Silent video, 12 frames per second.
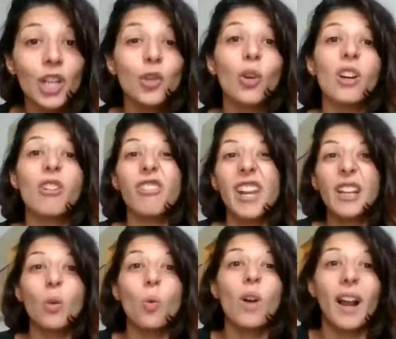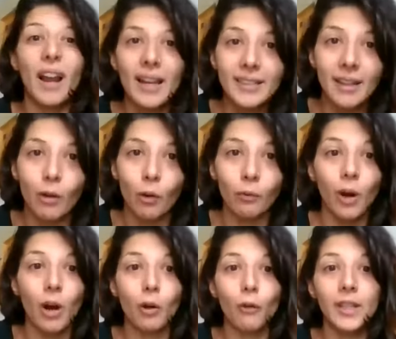You can create lookalikes
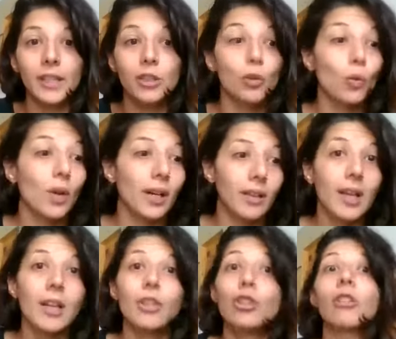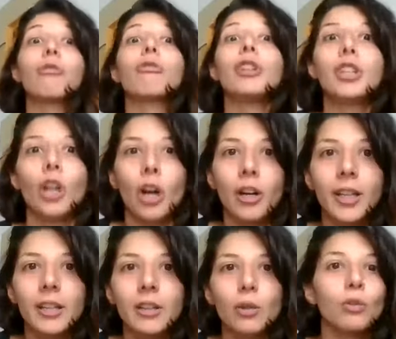out of it. You can just
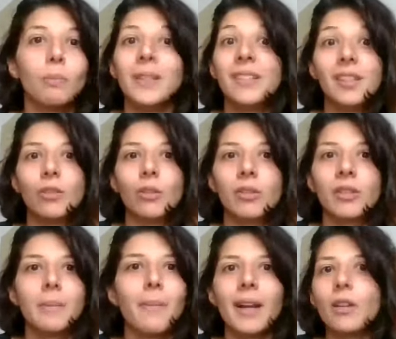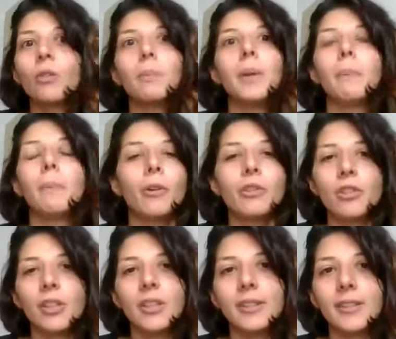retarget those visitors. They might not be
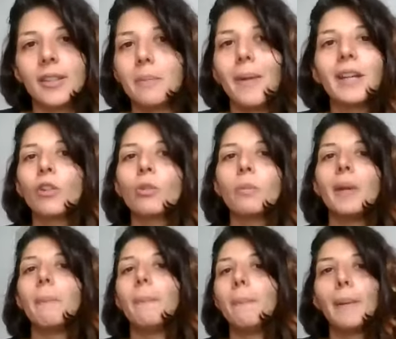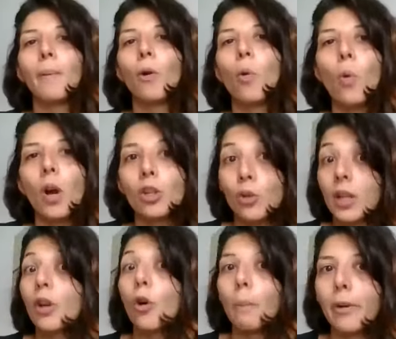purchasers. They might not be people who
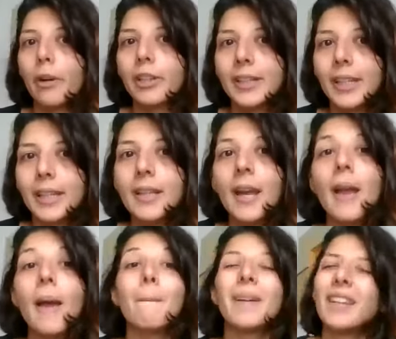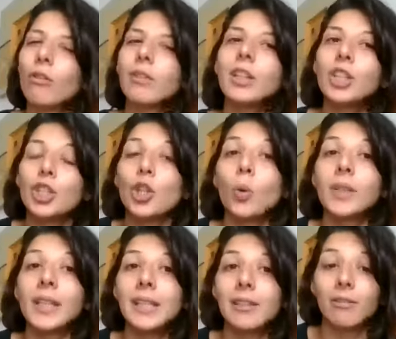actually converted, but they already showed
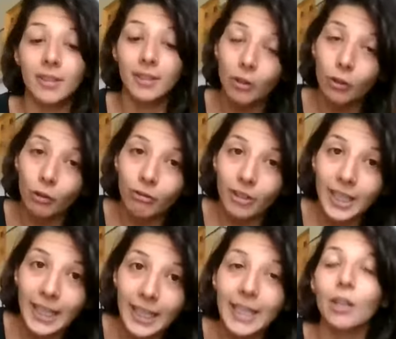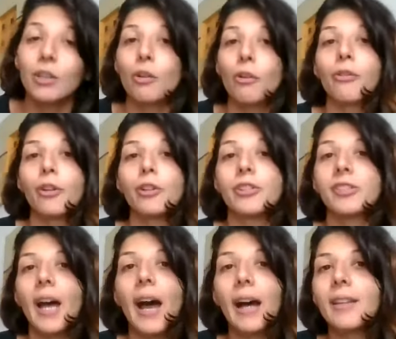that interest. They already clicked on your
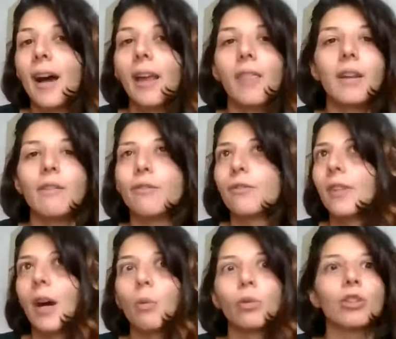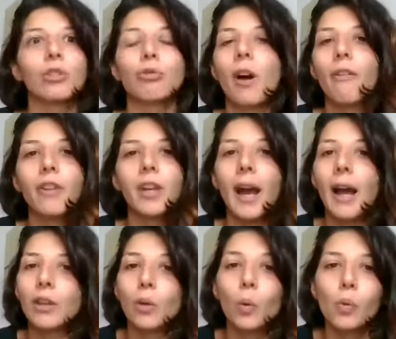first ad, either if that was a traffic
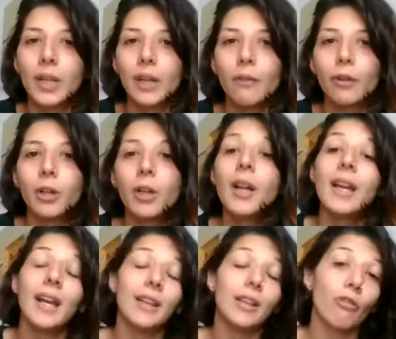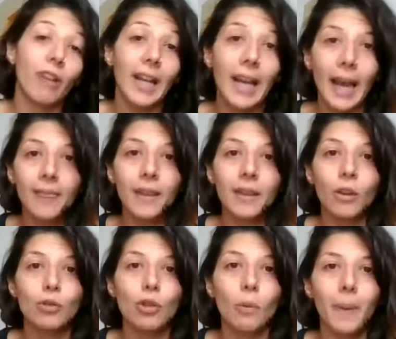ad or whatever, and they already landed
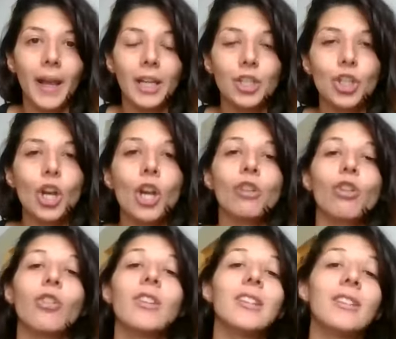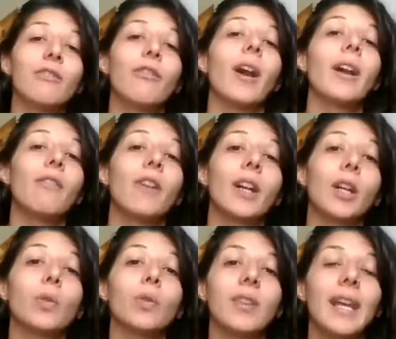on your page. So this is very, very
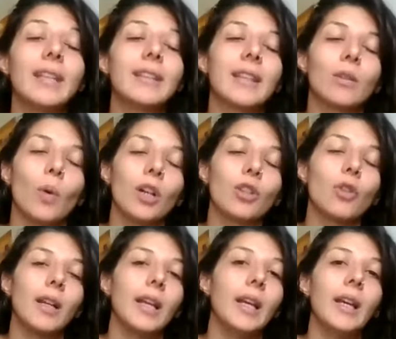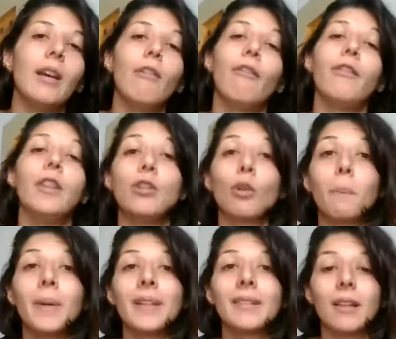good data to actually feed your
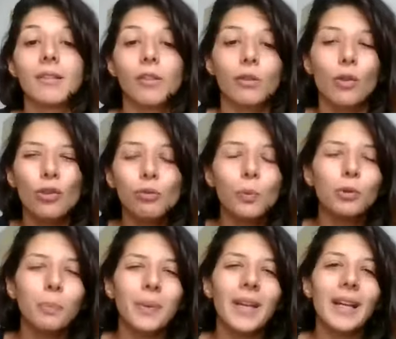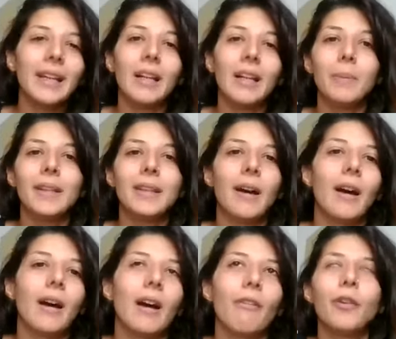pixel. So those would be a little bit
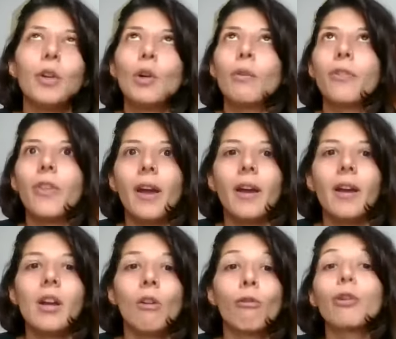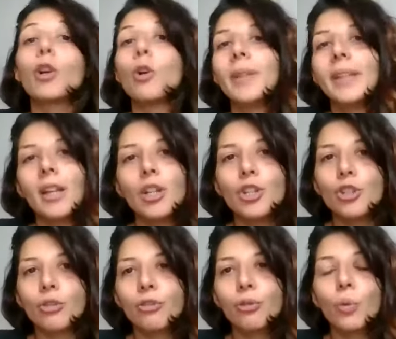a few of the
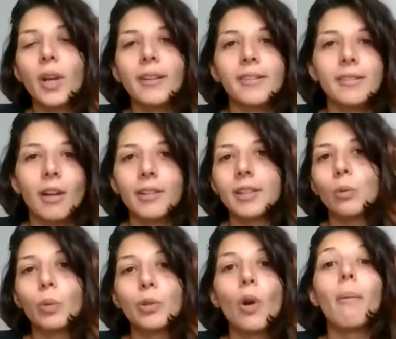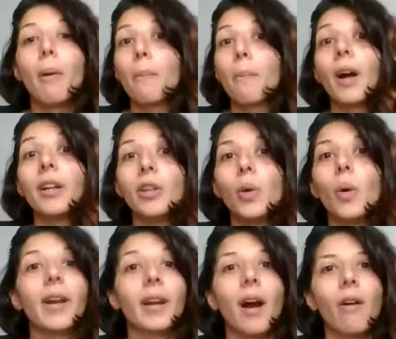recommendations to get started when you have a brand new
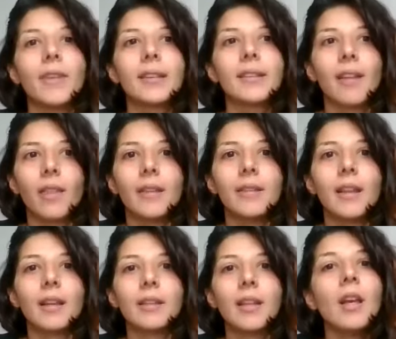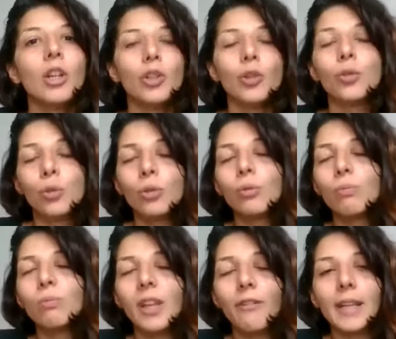account. That's something that you should
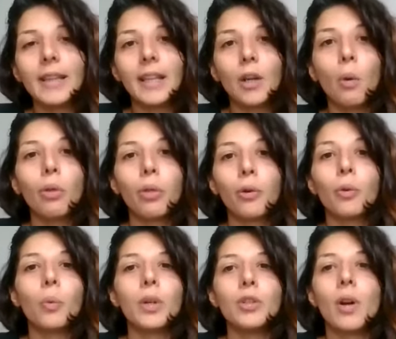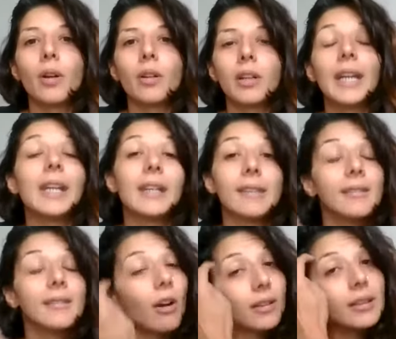definitely go through when you are getting
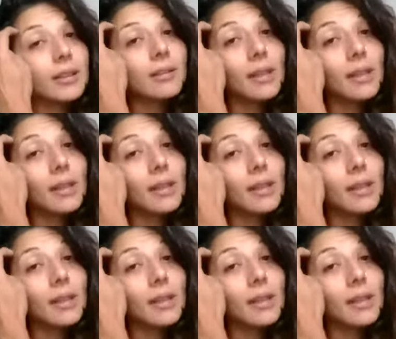started,